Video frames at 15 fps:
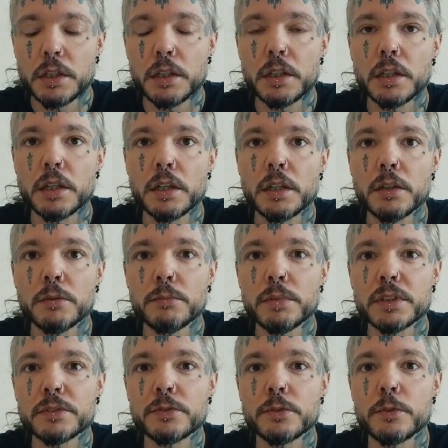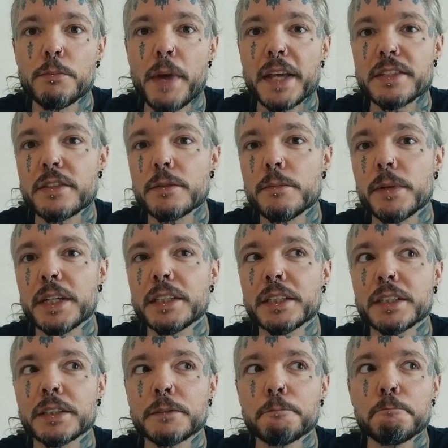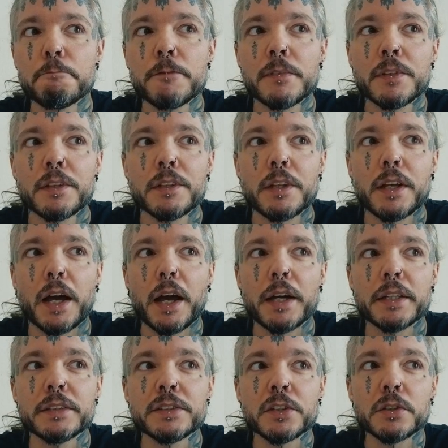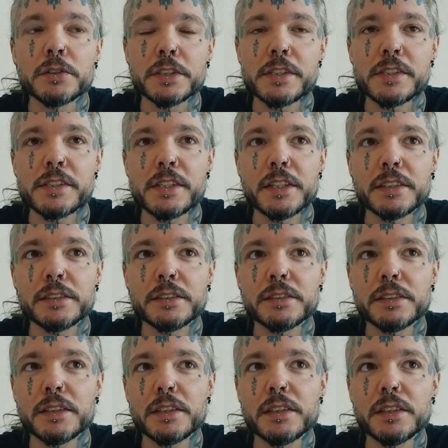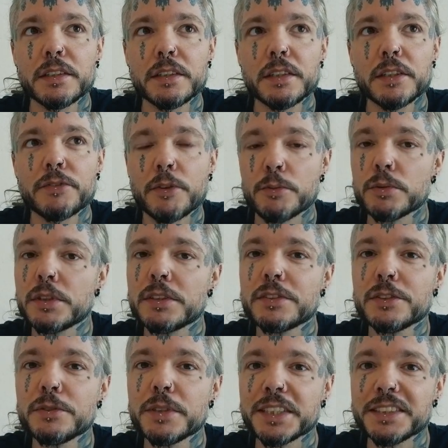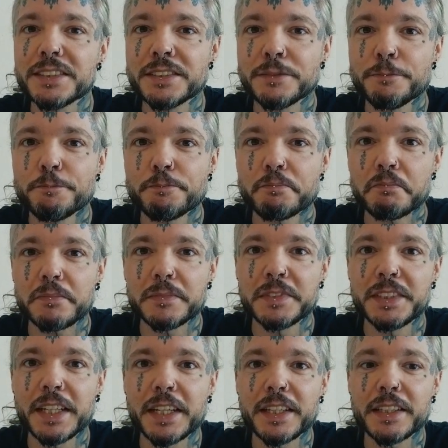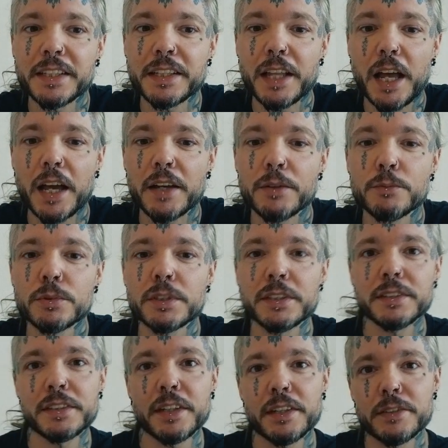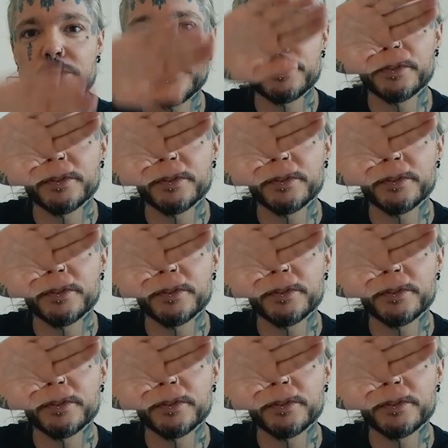But for masturbating, I noticed that if I wouldn't do it, then I wouldn't have